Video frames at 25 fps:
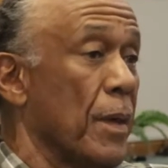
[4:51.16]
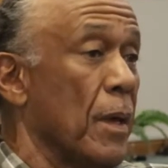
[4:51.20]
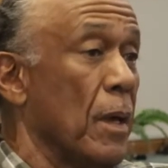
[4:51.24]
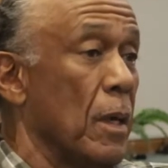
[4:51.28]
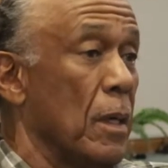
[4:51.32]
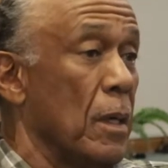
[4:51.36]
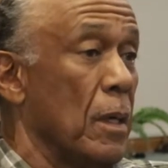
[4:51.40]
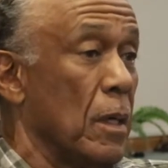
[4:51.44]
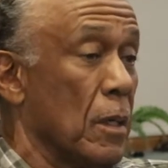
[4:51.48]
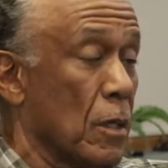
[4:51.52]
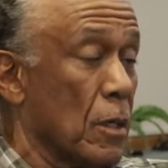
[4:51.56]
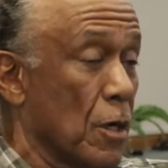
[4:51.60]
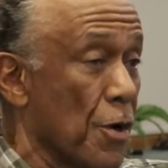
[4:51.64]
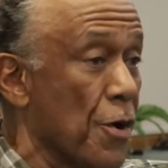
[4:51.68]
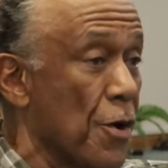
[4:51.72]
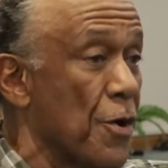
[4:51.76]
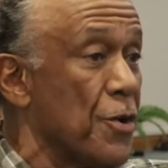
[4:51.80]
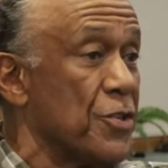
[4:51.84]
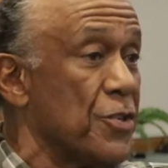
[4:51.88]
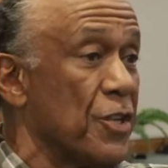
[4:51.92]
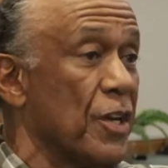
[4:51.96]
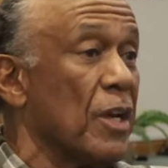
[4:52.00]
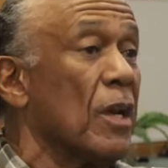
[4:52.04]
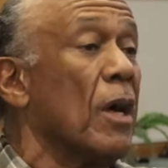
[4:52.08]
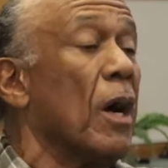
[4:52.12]

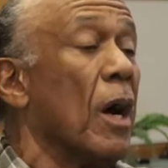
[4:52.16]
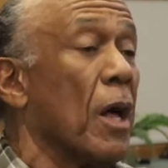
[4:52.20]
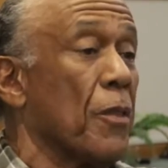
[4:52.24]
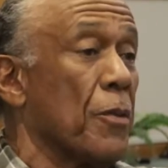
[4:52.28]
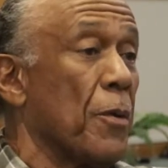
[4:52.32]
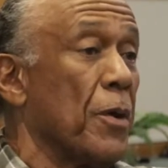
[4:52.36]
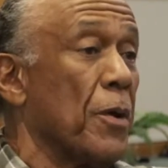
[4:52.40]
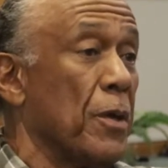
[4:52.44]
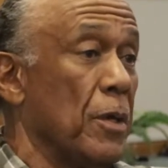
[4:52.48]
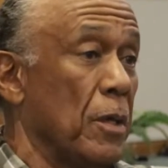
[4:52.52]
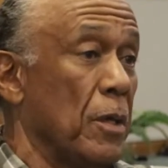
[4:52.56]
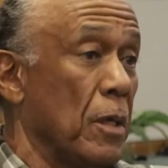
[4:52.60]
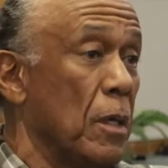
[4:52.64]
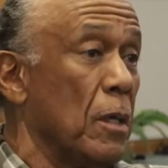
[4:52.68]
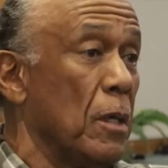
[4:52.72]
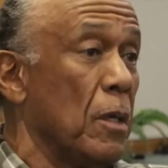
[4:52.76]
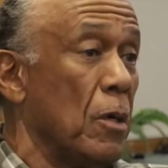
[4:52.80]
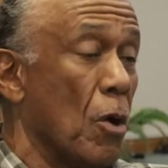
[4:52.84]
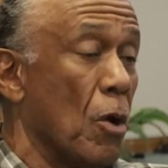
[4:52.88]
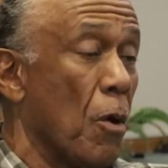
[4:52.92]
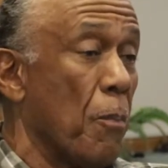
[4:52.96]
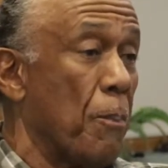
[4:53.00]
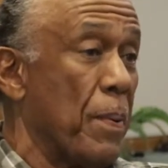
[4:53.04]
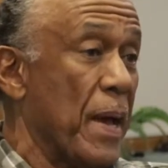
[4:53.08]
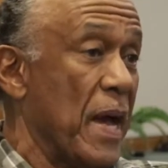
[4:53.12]
encouraging other you
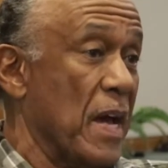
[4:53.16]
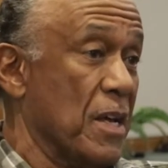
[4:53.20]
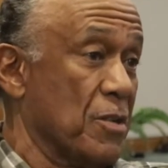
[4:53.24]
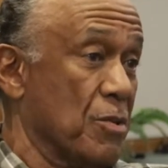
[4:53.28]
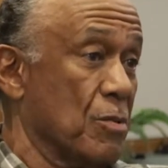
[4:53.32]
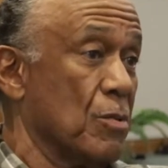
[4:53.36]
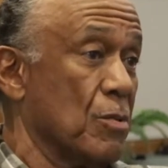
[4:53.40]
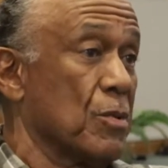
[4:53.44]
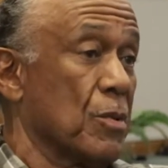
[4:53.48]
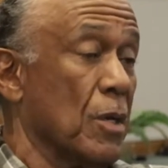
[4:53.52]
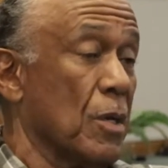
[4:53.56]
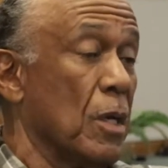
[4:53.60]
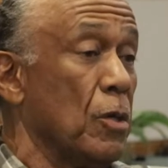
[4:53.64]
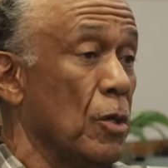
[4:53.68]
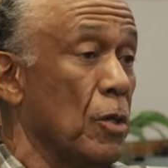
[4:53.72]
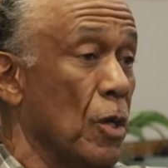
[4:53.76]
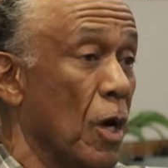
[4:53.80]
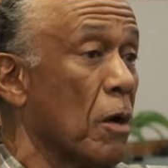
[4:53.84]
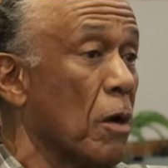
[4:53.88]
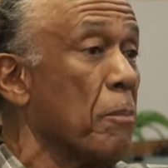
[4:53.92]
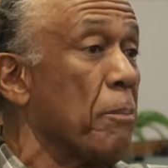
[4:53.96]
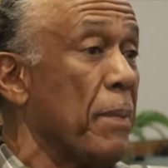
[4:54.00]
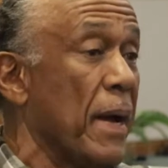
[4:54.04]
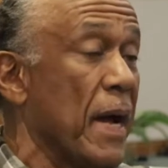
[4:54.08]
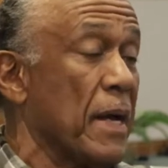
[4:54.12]
know pastors and
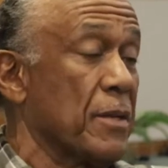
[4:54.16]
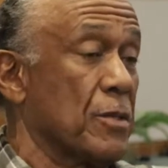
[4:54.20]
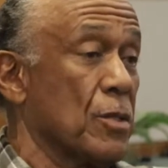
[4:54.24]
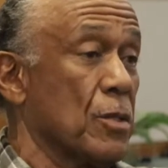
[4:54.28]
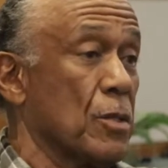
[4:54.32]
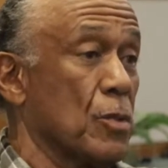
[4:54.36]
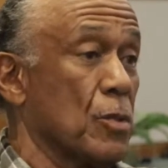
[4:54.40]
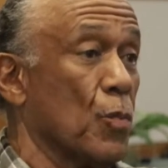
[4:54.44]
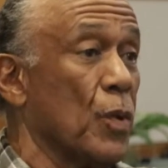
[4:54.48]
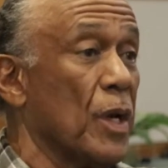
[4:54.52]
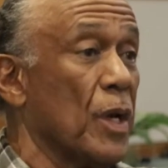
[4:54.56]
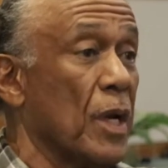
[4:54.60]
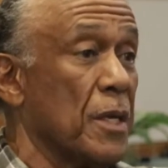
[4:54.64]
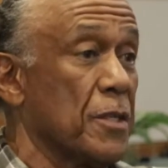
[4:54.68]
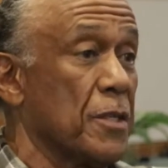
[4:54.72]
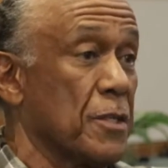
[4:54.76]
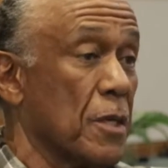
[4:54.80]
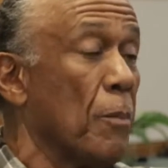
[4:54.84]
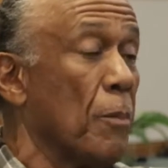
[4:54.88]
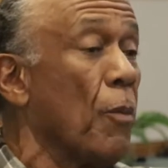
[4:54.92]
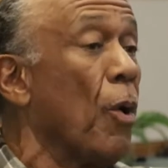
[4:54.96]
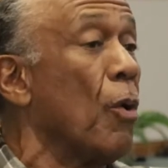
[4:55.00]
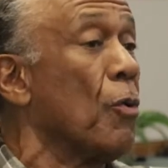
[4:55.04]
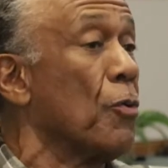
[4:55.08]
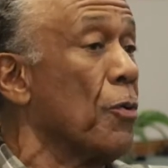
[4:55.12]
young pastors as well as
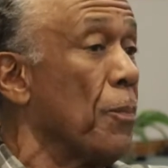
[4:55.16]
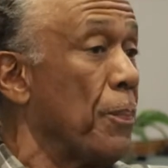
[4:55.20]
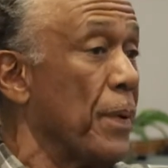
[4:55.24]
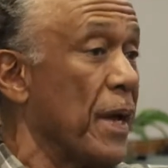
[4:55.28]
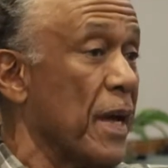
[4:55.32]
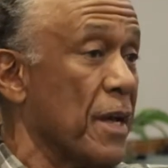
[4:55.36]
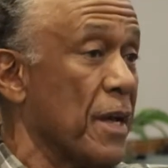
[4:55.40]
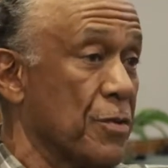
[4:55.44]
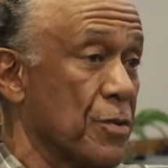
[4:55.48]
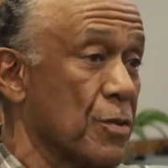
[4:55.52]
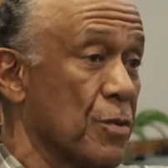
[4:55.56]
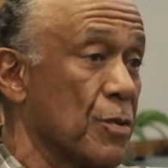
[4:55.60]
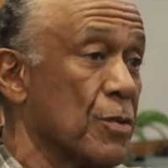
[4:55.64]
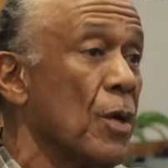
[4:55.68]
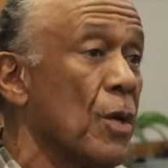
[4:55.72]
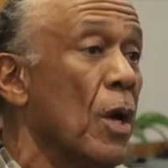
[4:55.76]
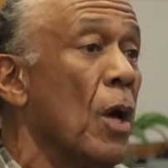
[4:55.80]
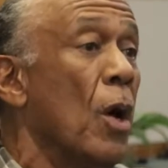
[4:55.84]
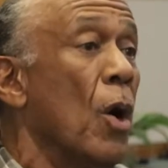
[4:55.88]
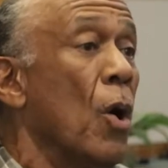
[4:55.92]
some older pastors